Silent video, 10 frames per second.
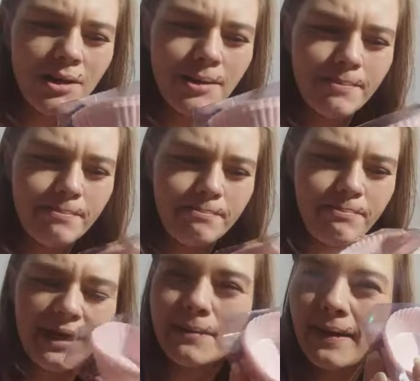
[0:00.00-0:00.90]
a
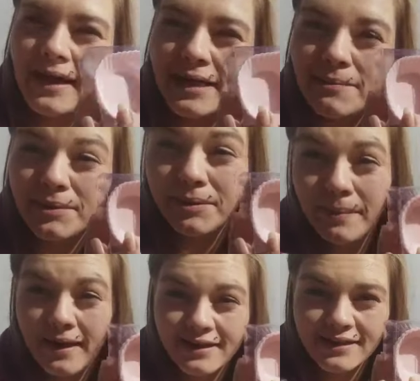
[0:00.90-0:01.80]
pink pack and a blue
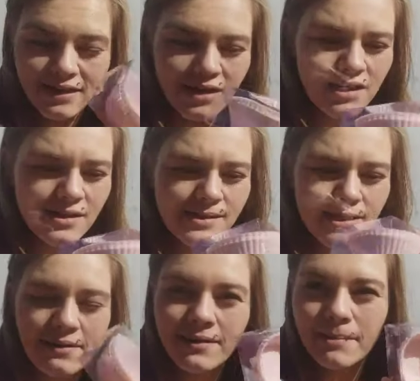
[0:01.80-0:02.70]
pack,
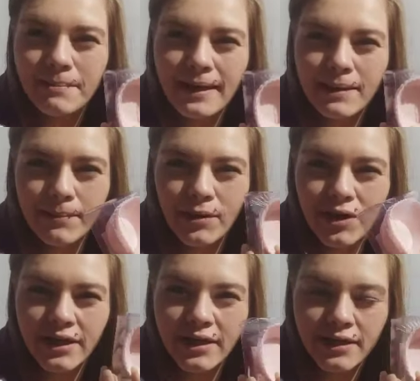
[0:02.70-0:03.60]
so now I can make
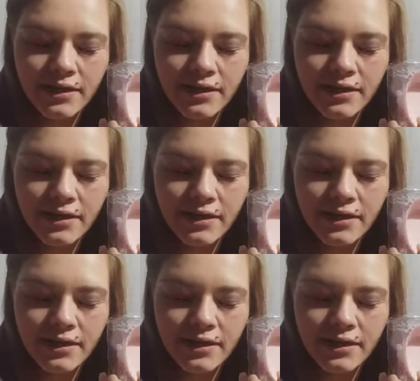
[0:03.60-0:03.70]
my